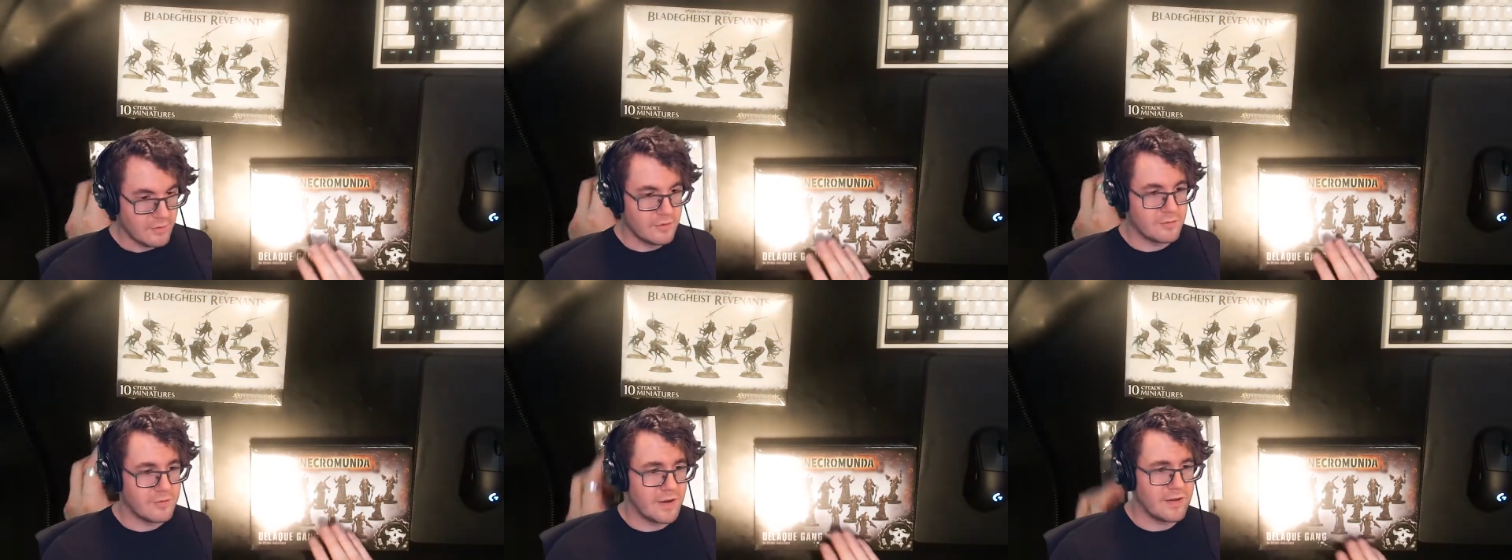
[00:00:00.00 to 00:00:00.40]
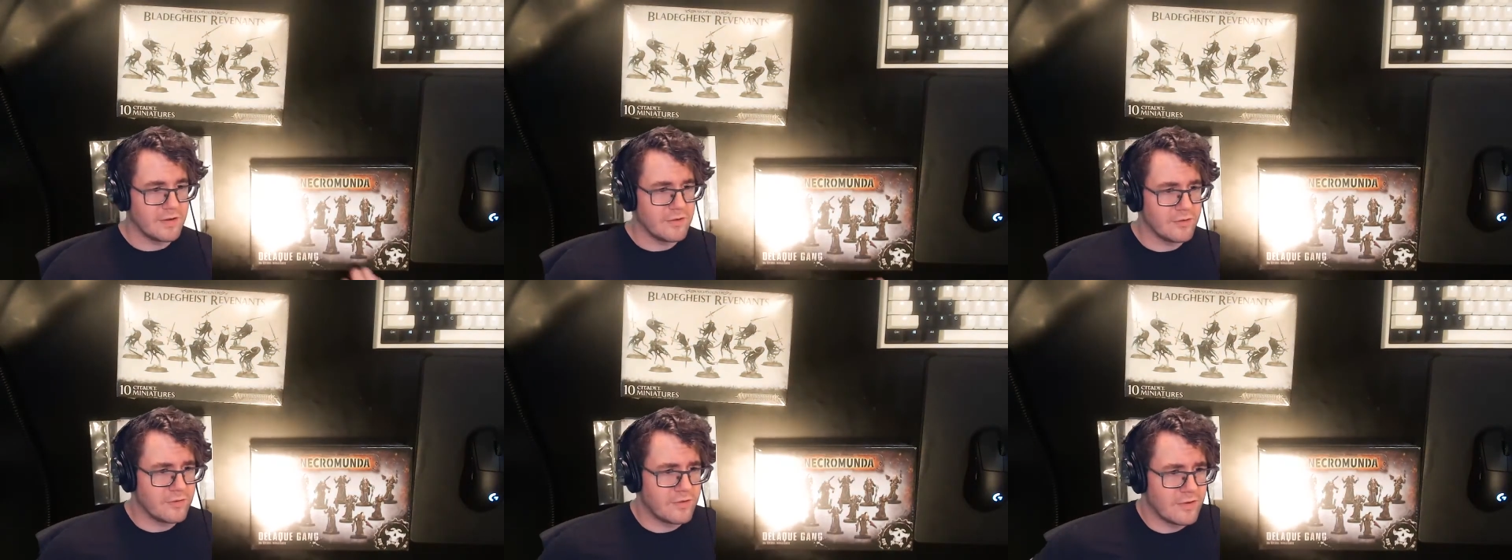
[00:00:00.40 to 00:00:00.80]
Trying to
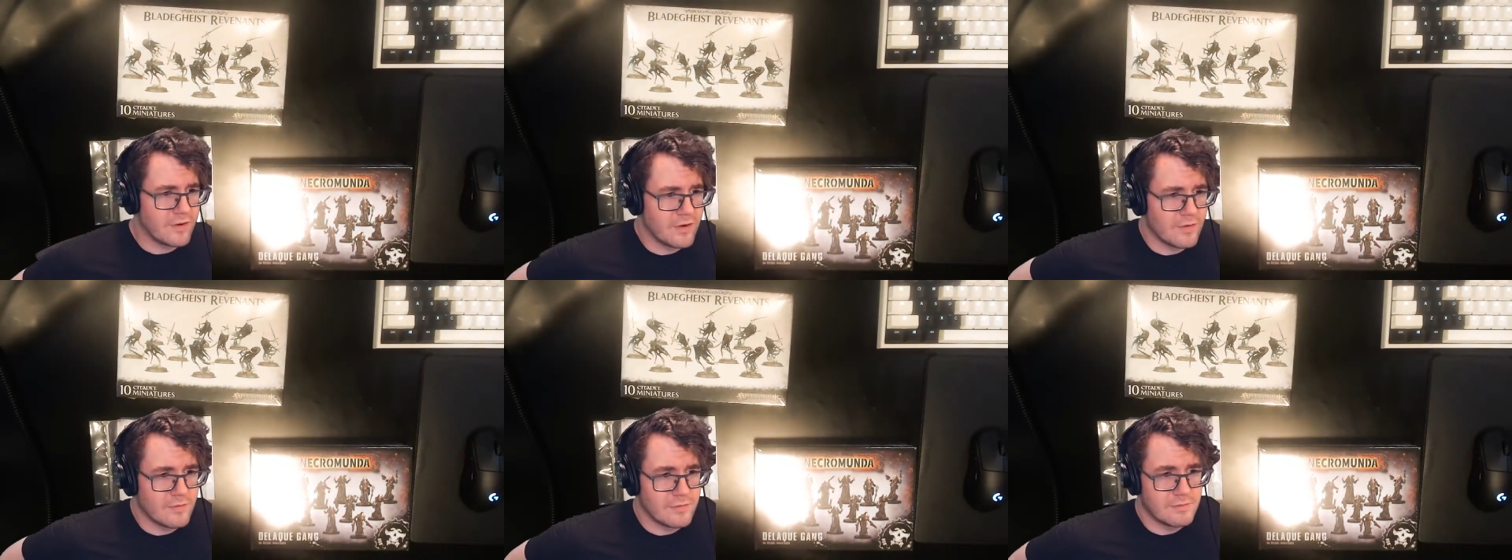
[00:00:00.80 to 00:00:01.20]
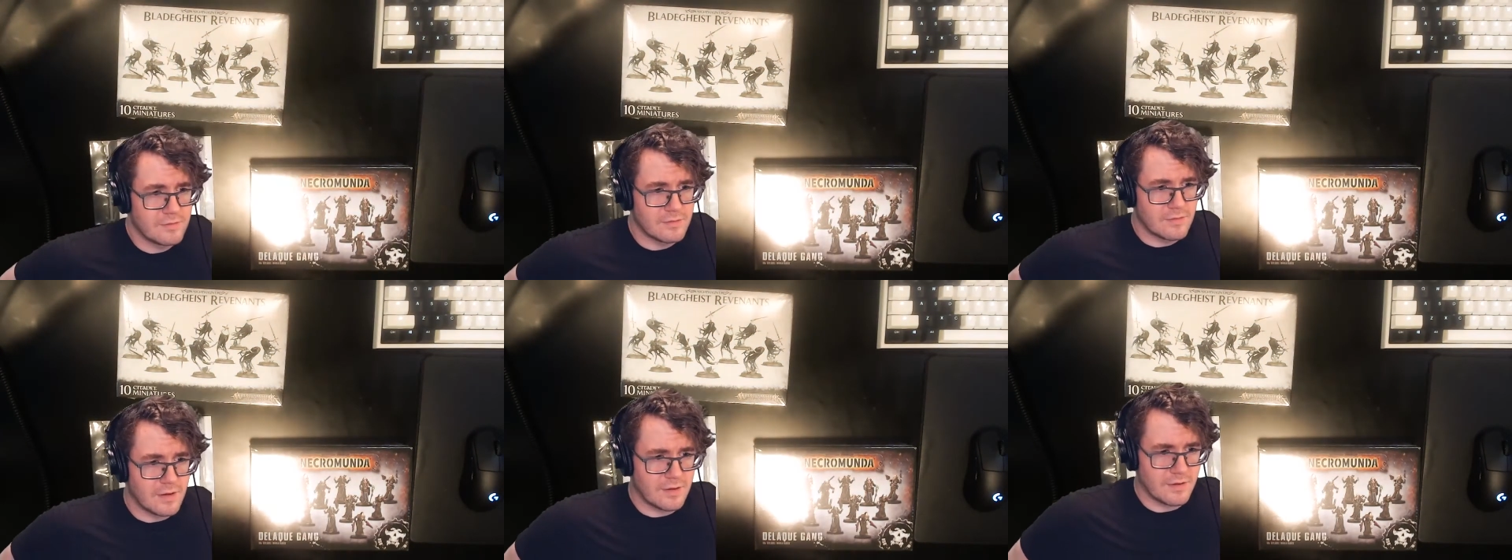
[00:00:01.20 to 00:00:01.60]
use, you know,
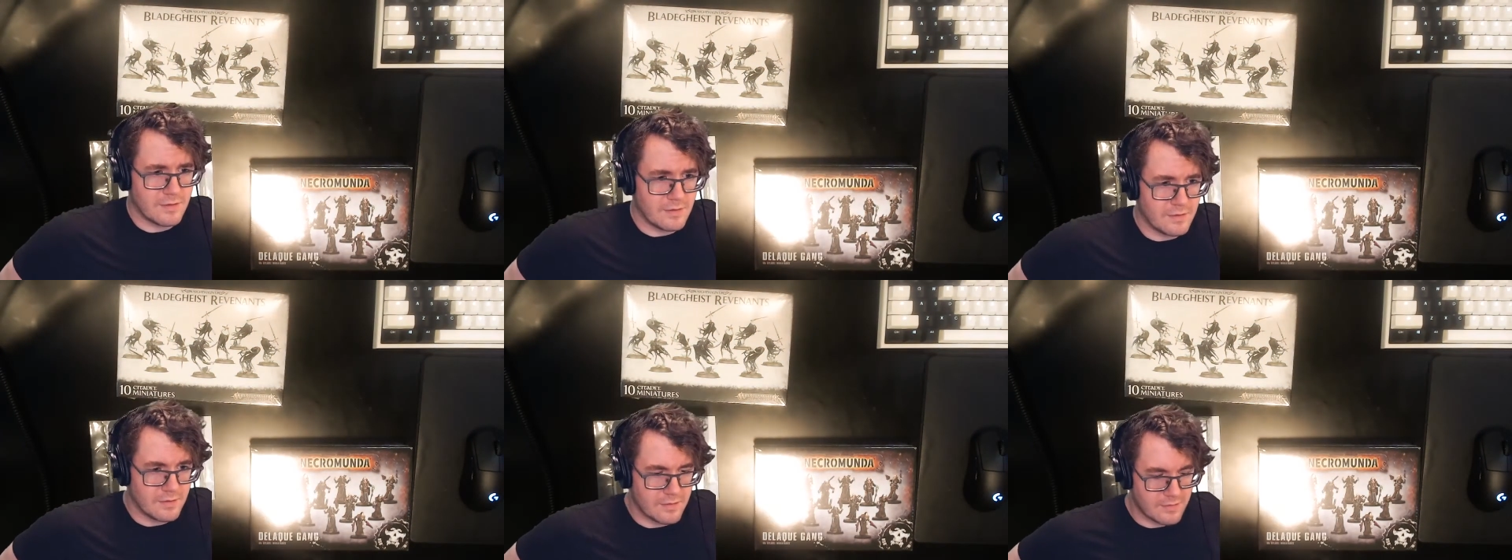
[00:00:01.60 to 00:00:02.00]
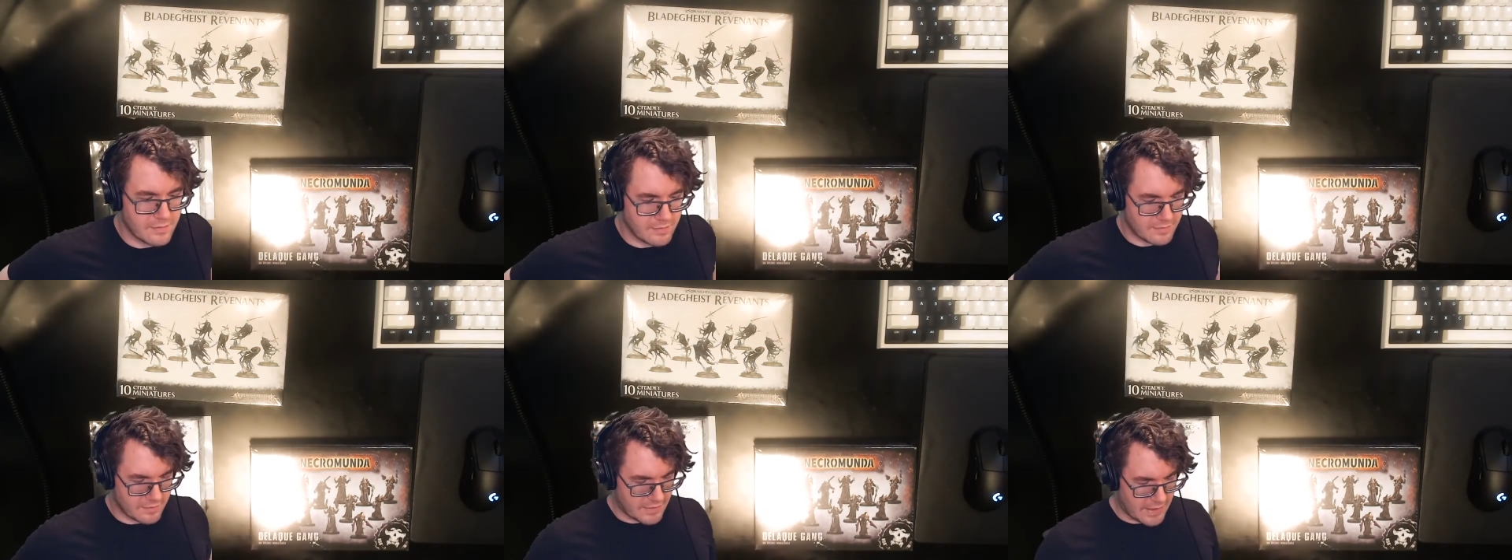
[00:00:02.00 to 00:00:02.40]

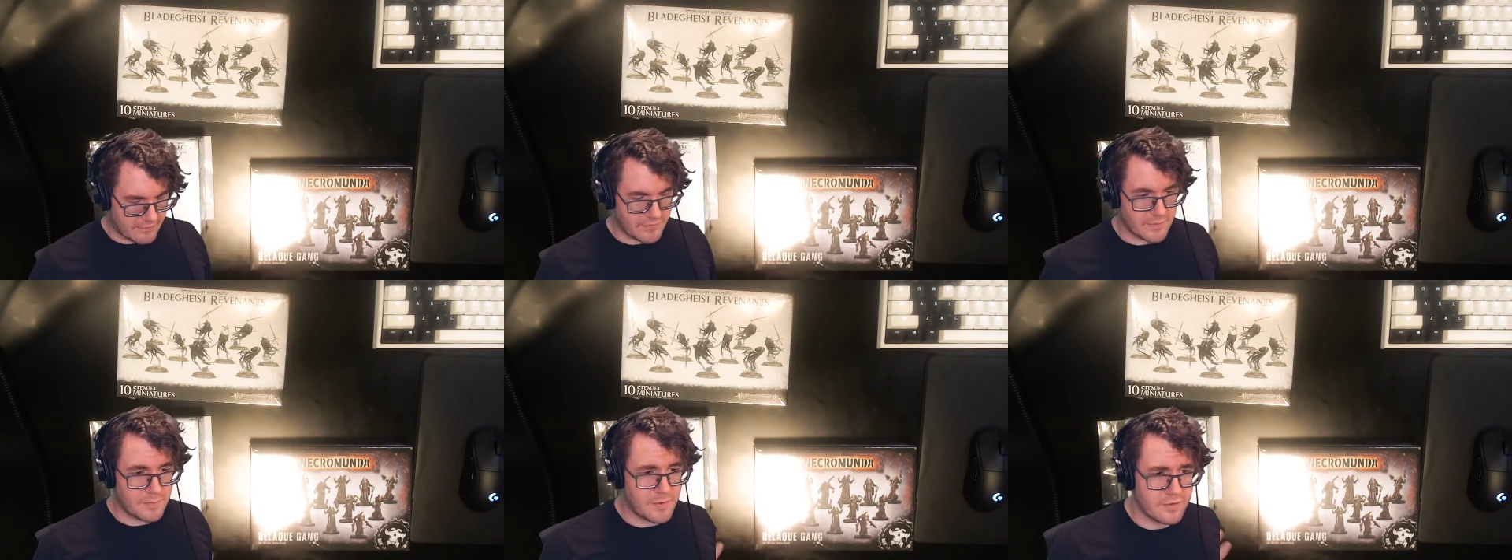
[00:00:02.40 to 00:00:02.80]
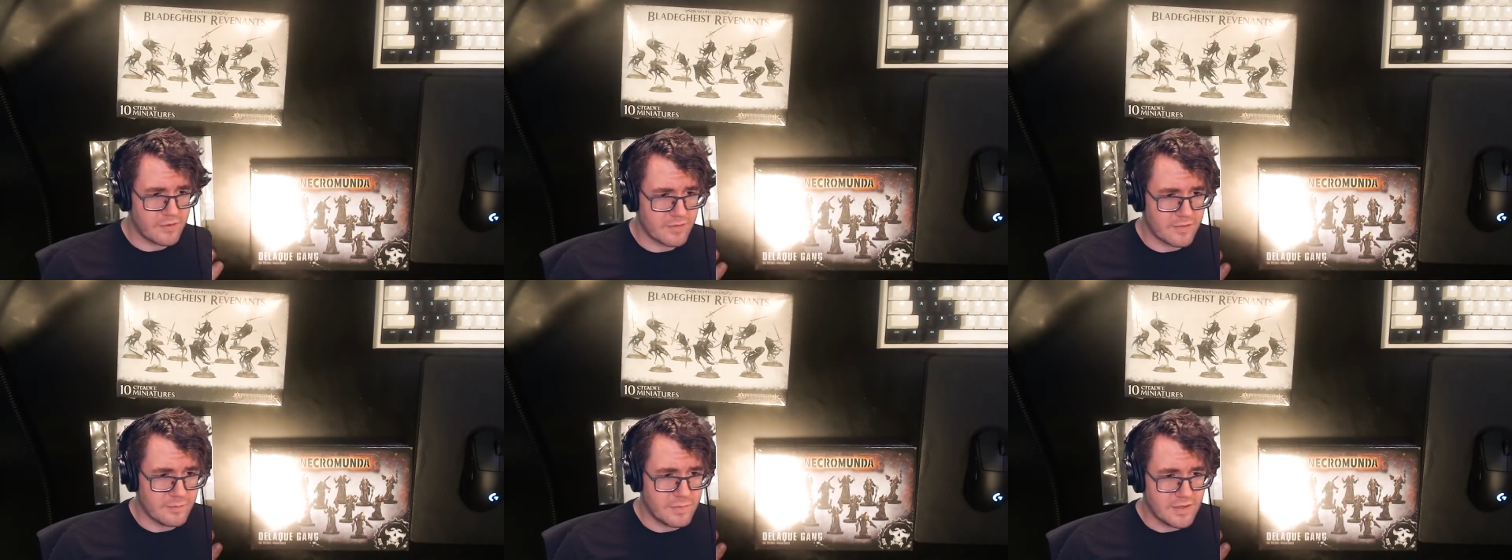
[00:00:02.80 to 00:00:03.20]
every part
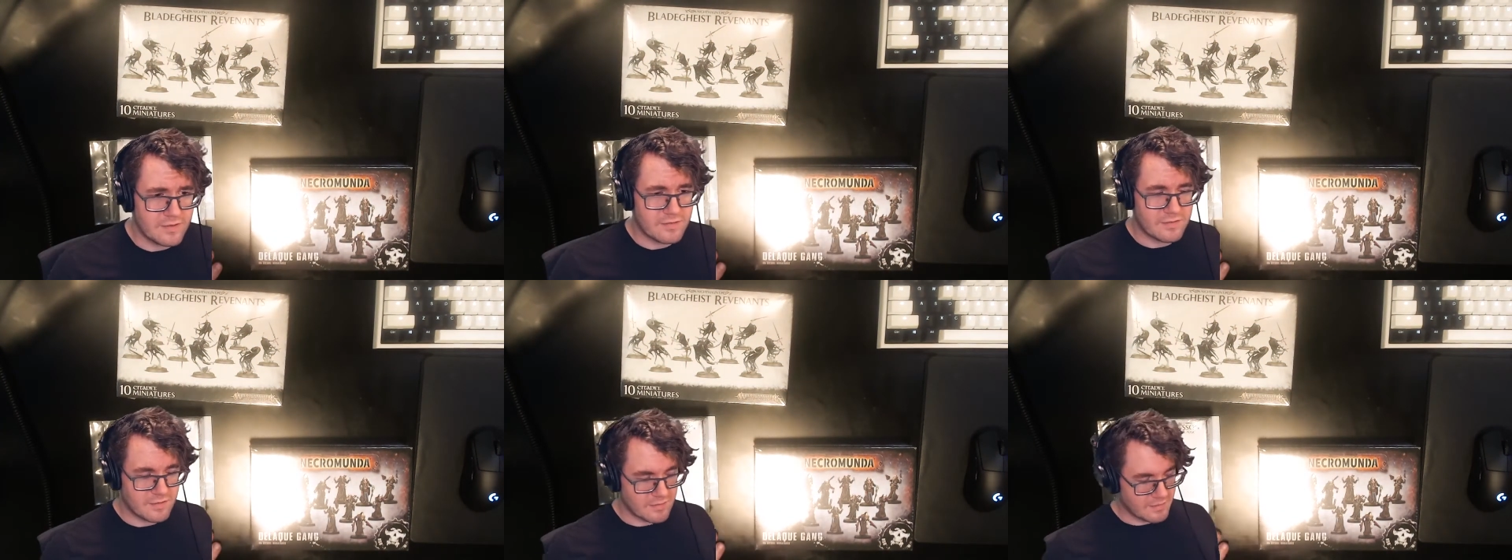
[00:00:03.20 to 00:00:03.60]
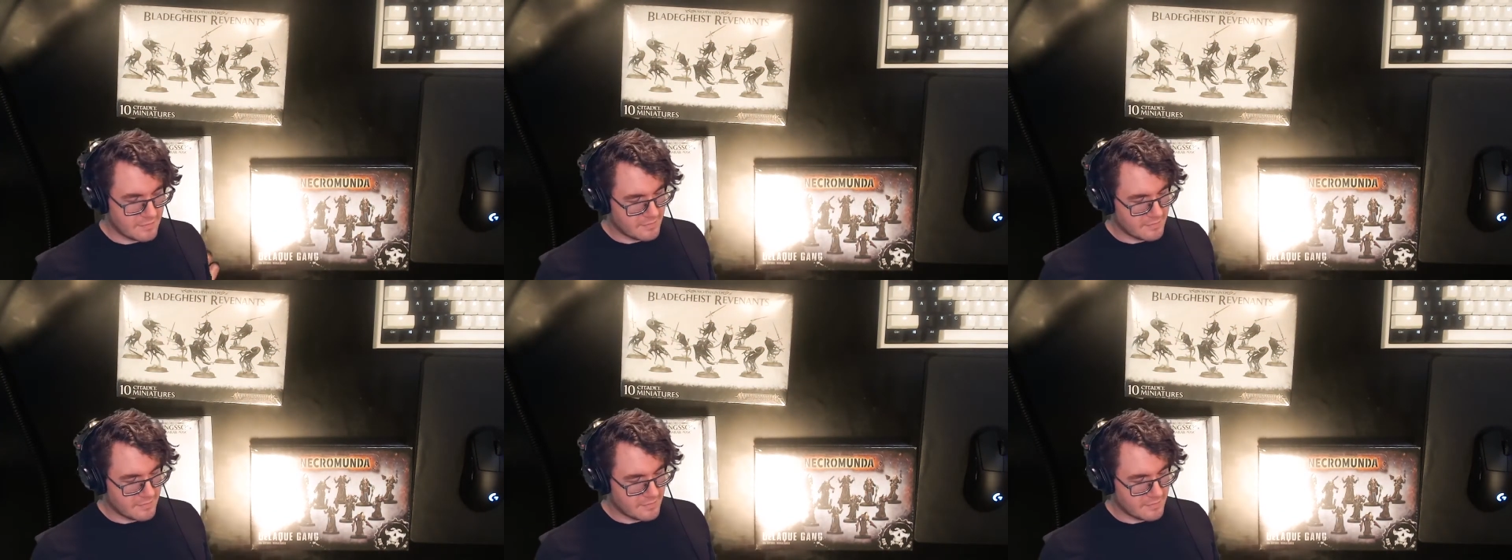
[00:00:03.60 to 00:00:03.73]
of the beast.